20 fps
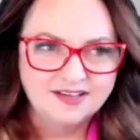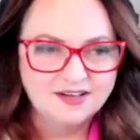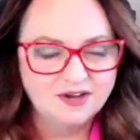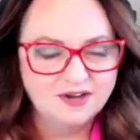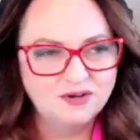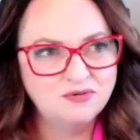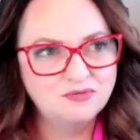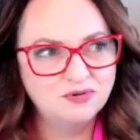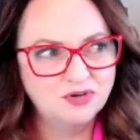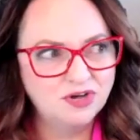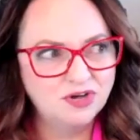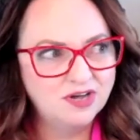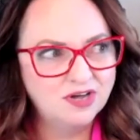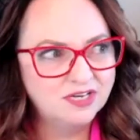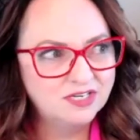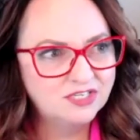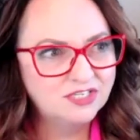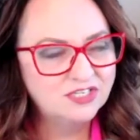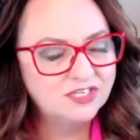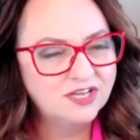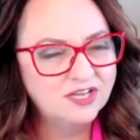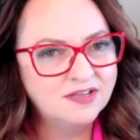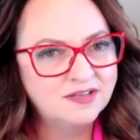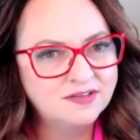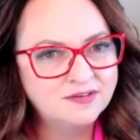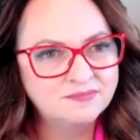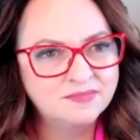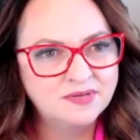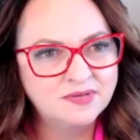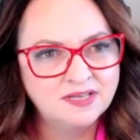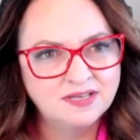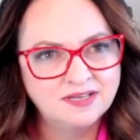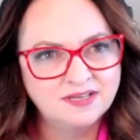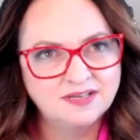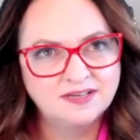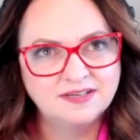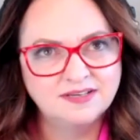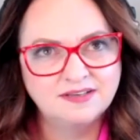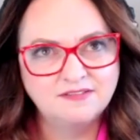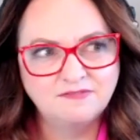Oh, gosh. Um,
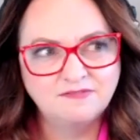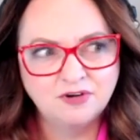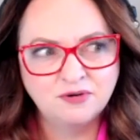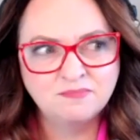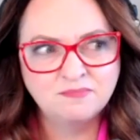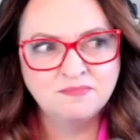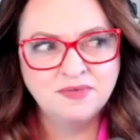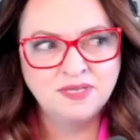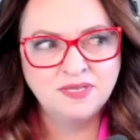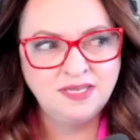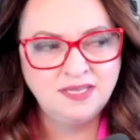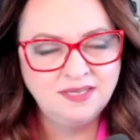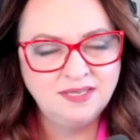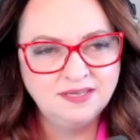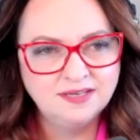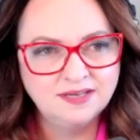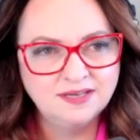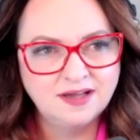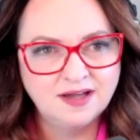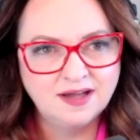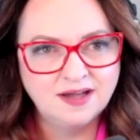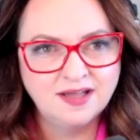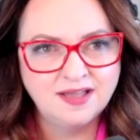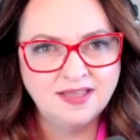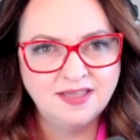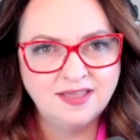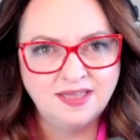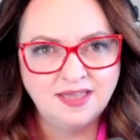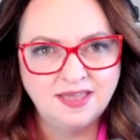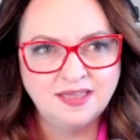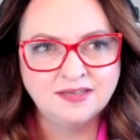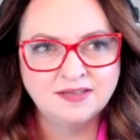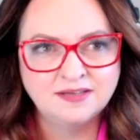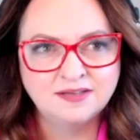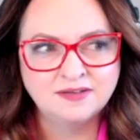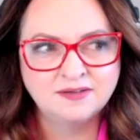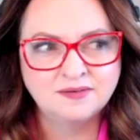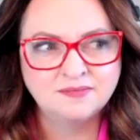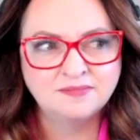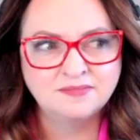for me, I
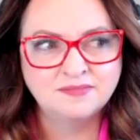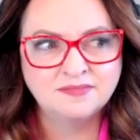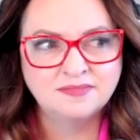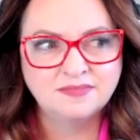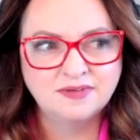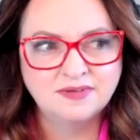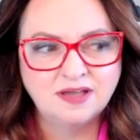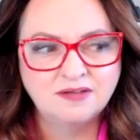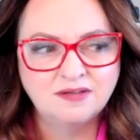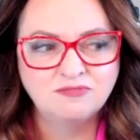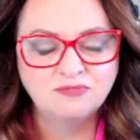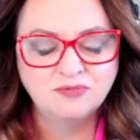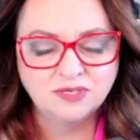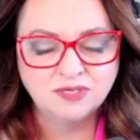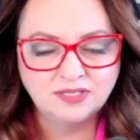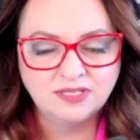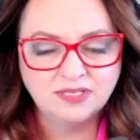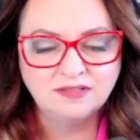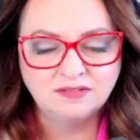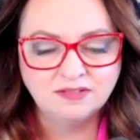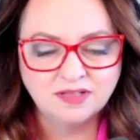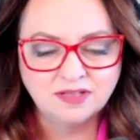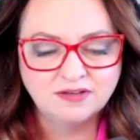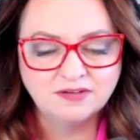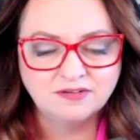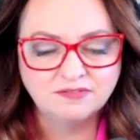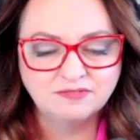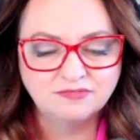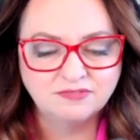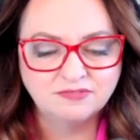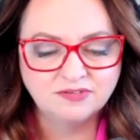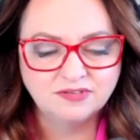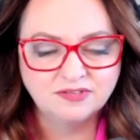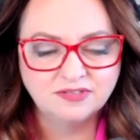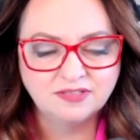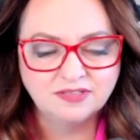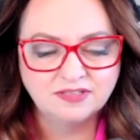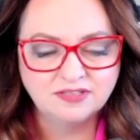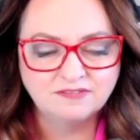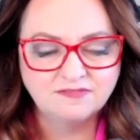am, I really love
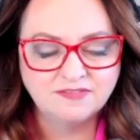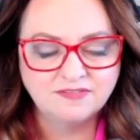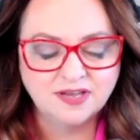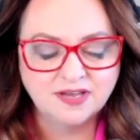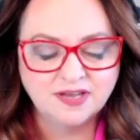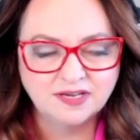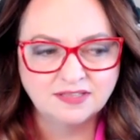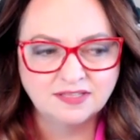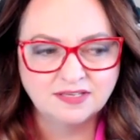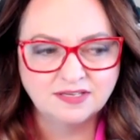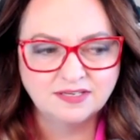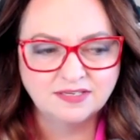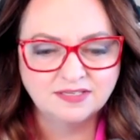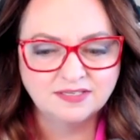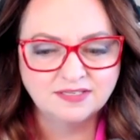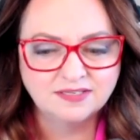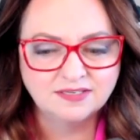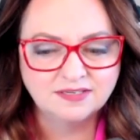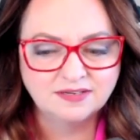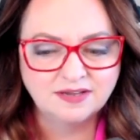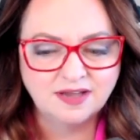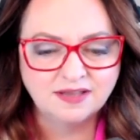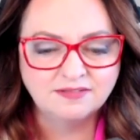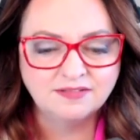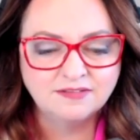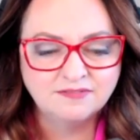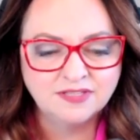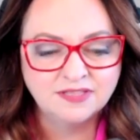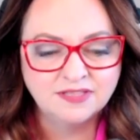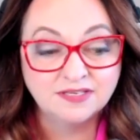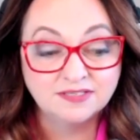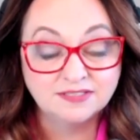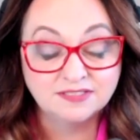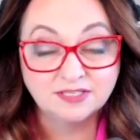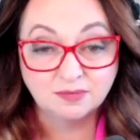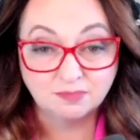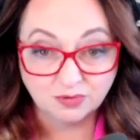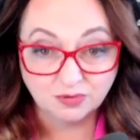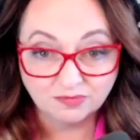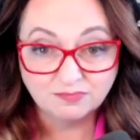the fact that I live in the
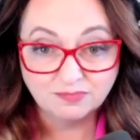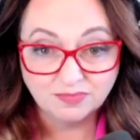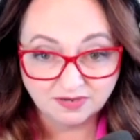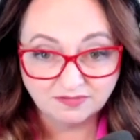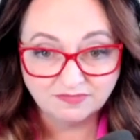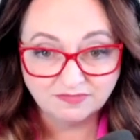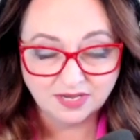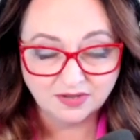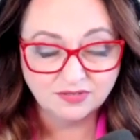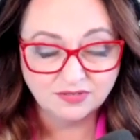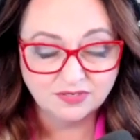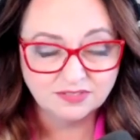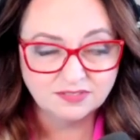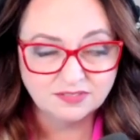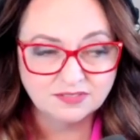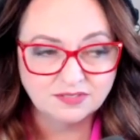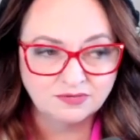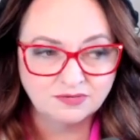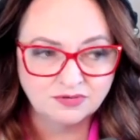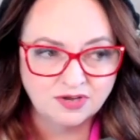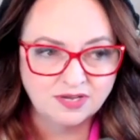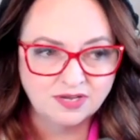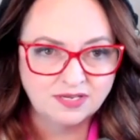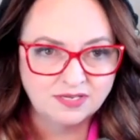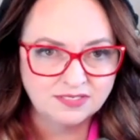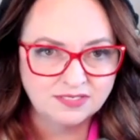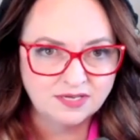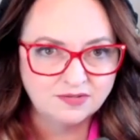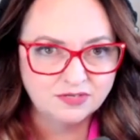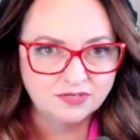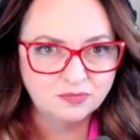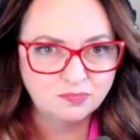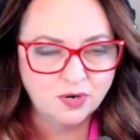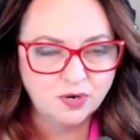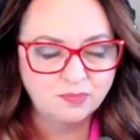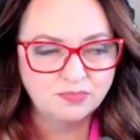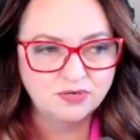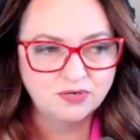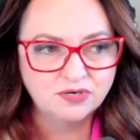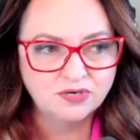suburb of Dallas, so not in Dallas
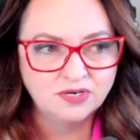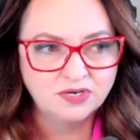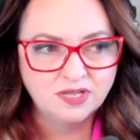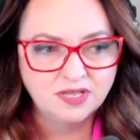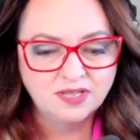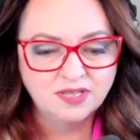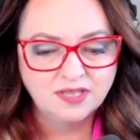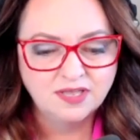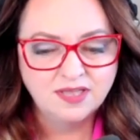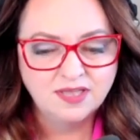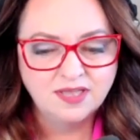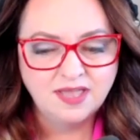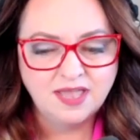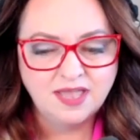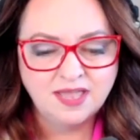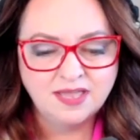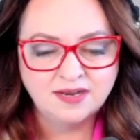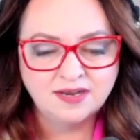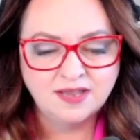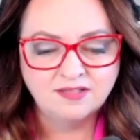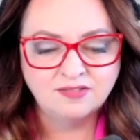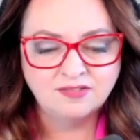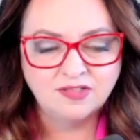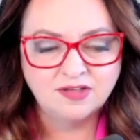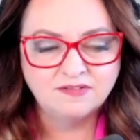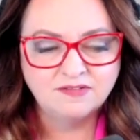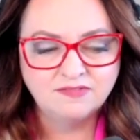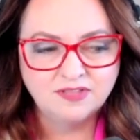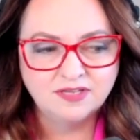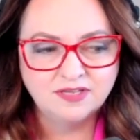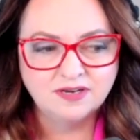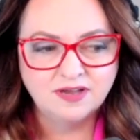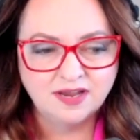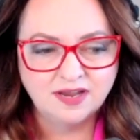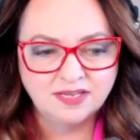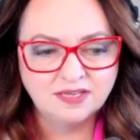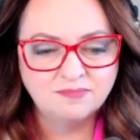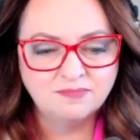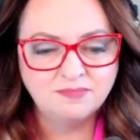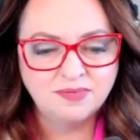proper. And I love that I
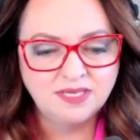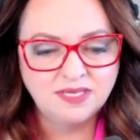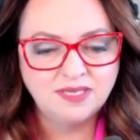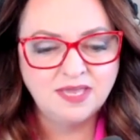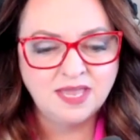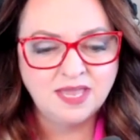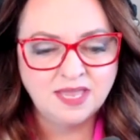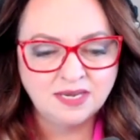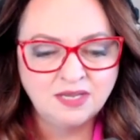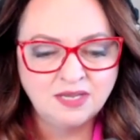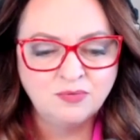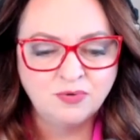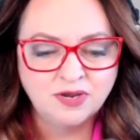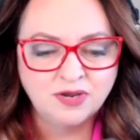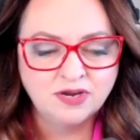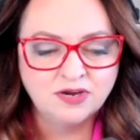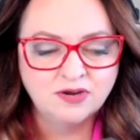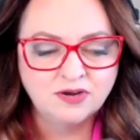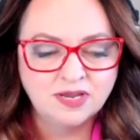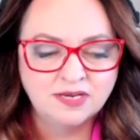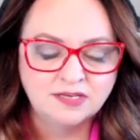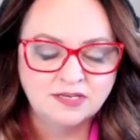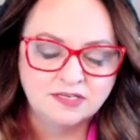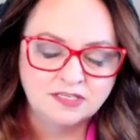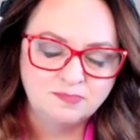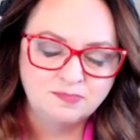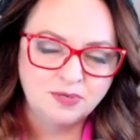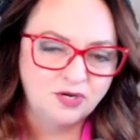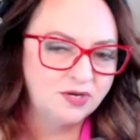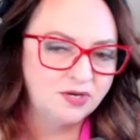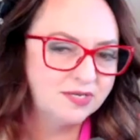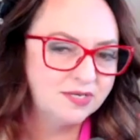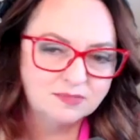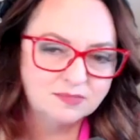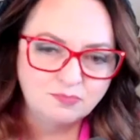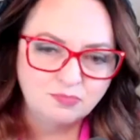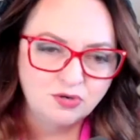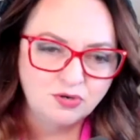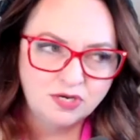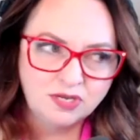can be anywhere and experience
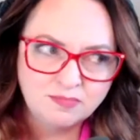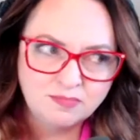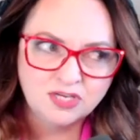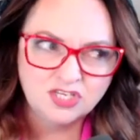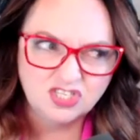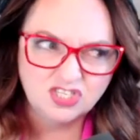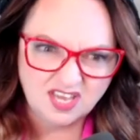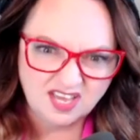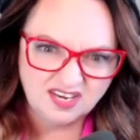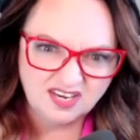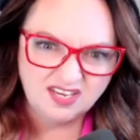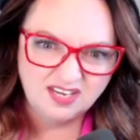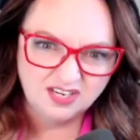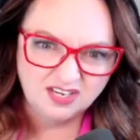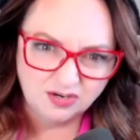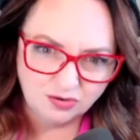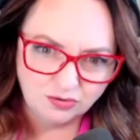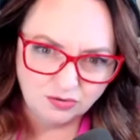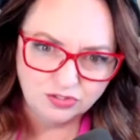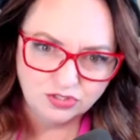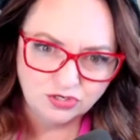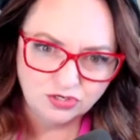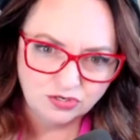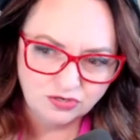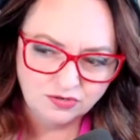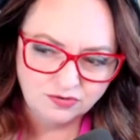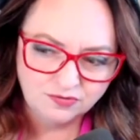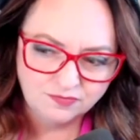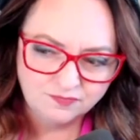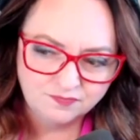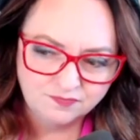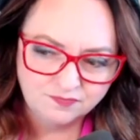pretty much any culture